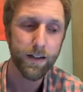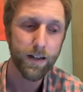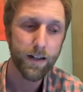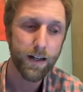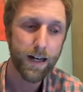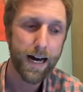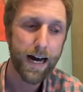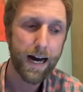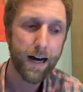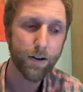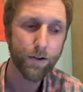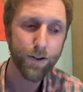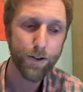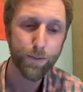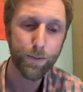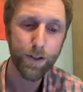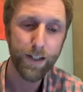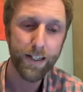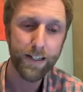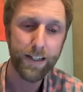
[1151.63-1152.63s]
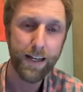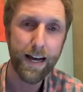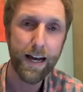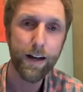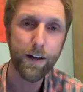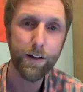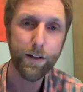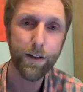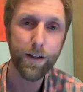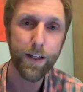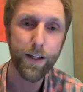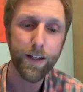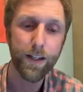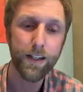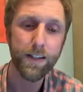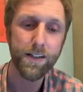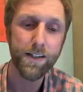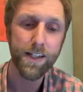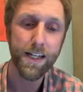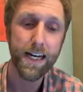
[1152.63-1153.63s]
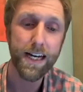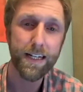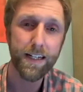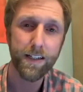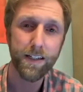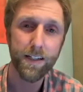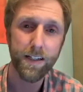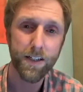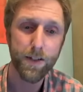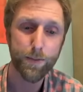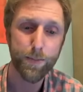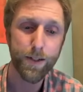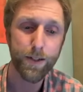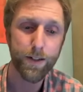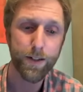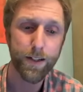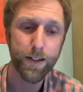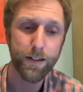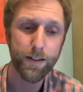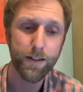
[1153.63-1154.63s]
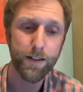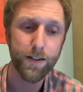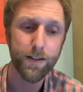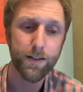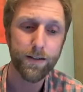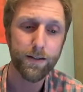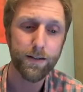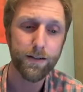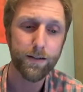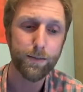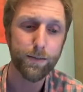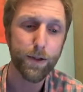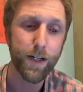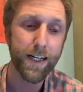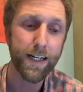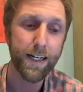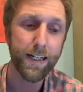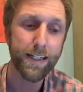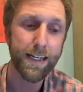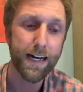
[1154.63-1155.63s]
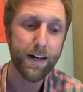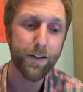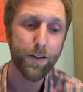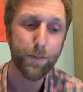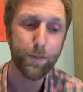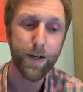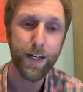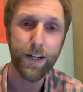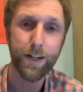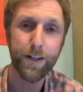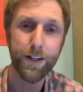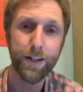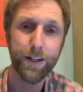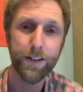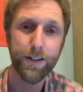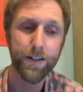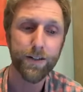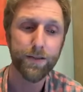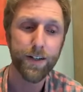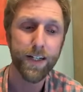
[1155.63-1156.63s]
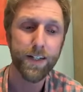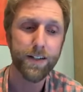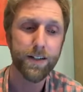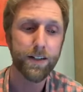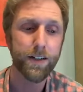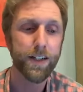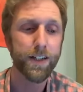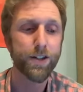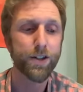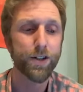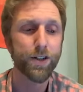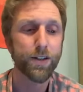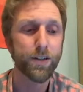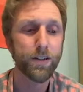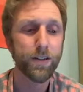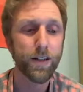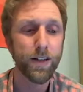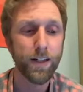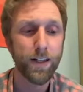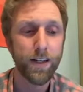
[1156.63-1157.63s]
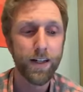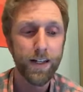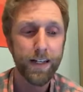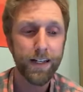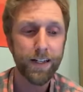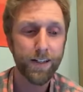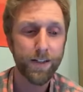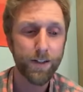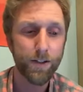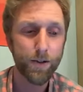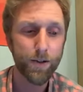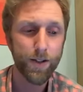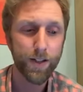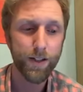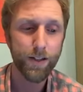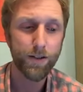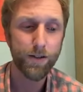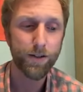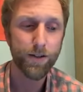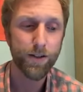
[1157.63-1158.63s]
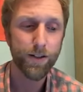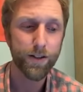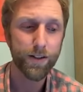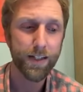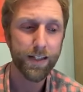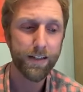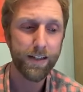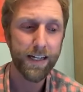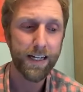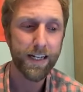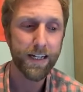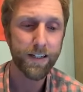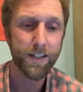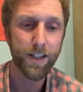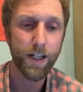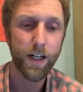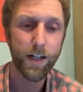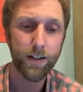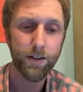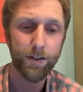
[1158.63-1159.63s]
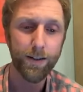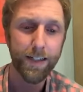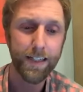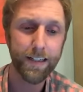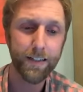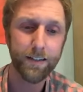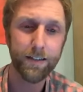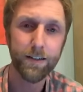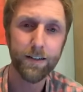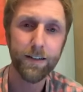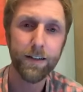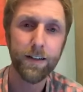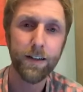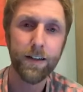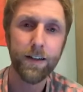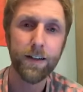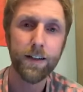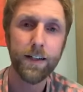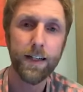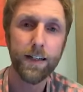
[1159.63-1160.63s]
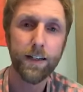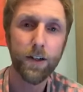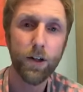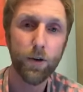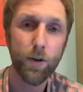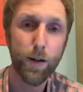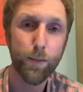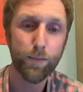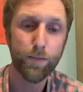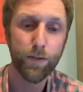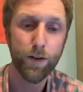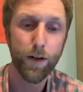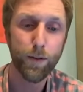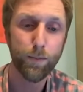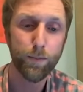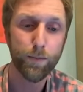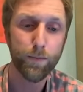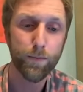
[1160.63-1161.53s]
How to bring the healthy inside its experience, breaking down the barriers of isolation in a dosage that they can tolerate, can go up from.